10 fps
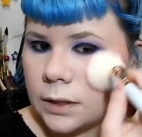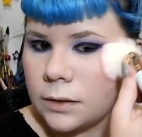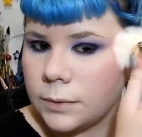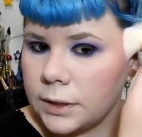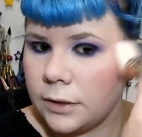
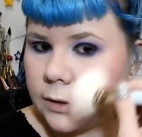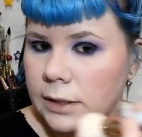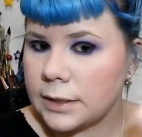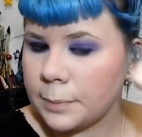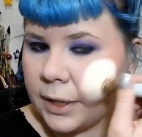And when you're
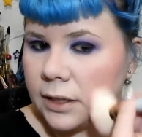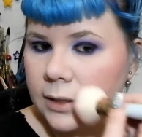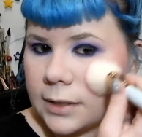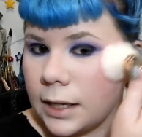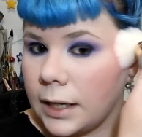as
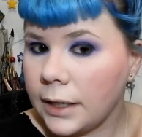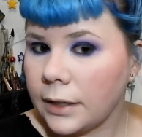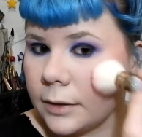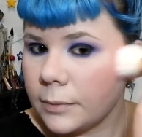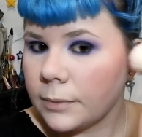pale as I
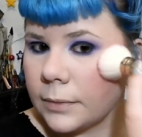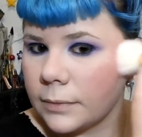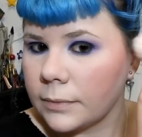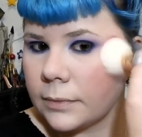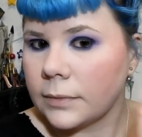am,
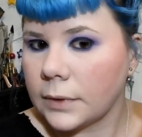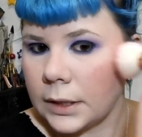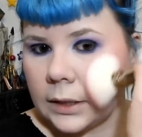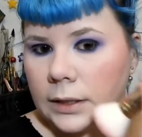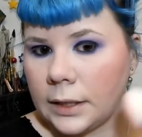
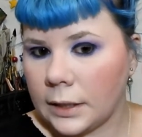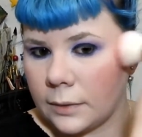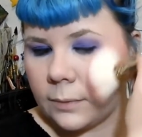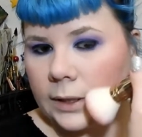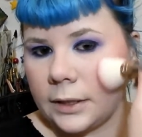it
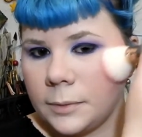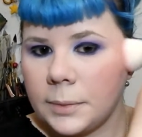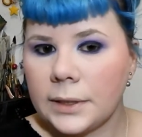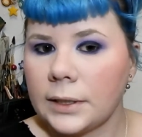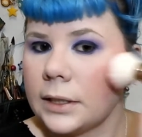can wind up
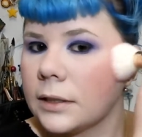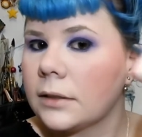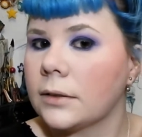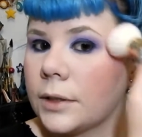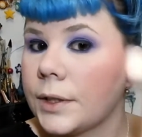looking a
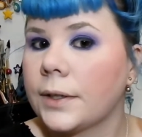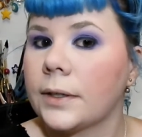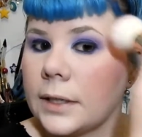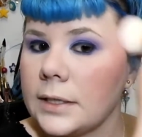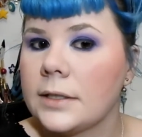little
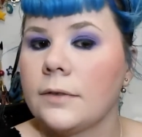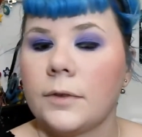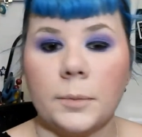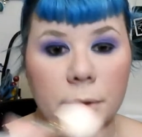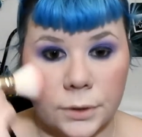crazy
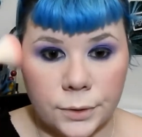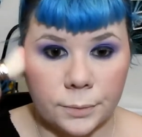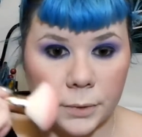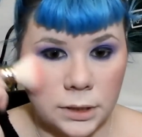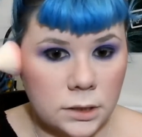if you put too
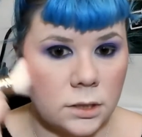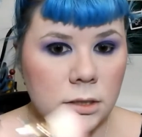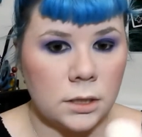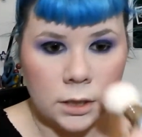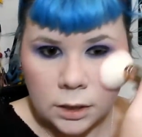
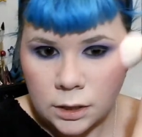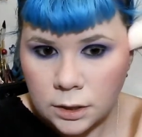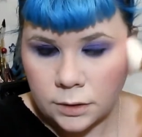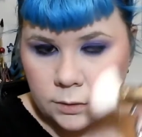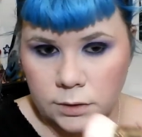much,
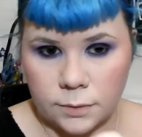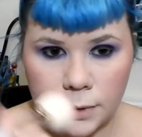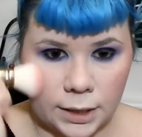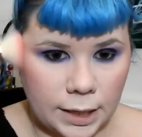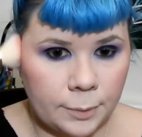which is
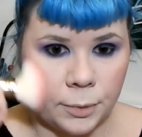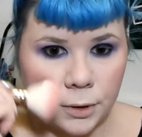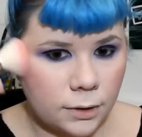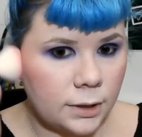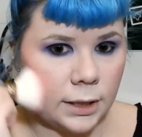why I
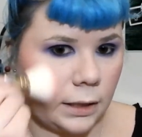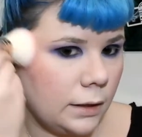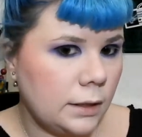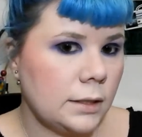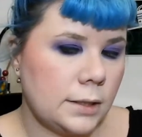put it on
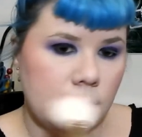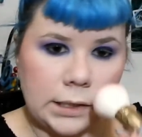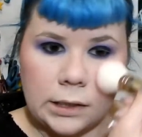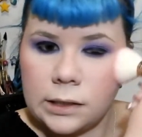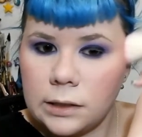like
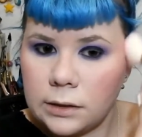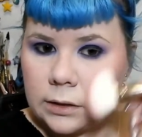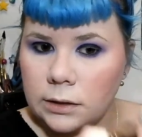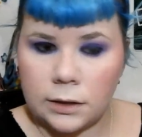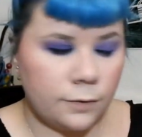this.
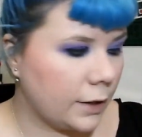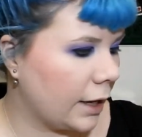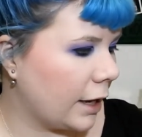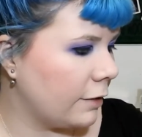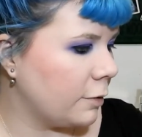And if I
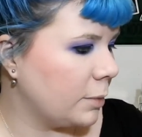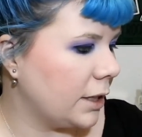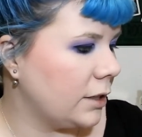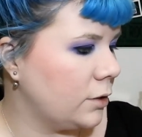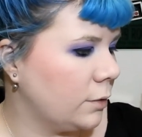have
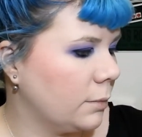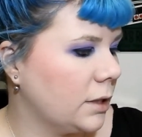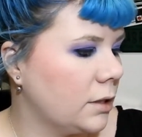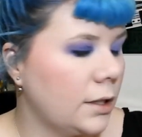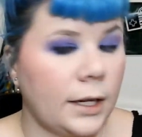applied too
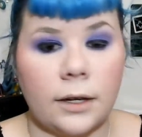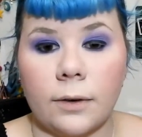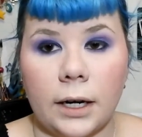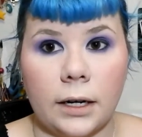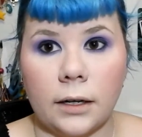much, like
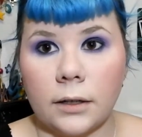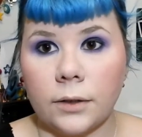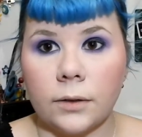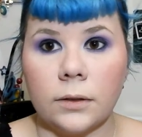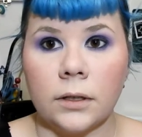right
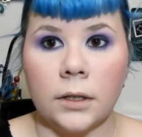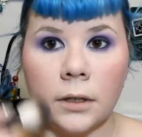now,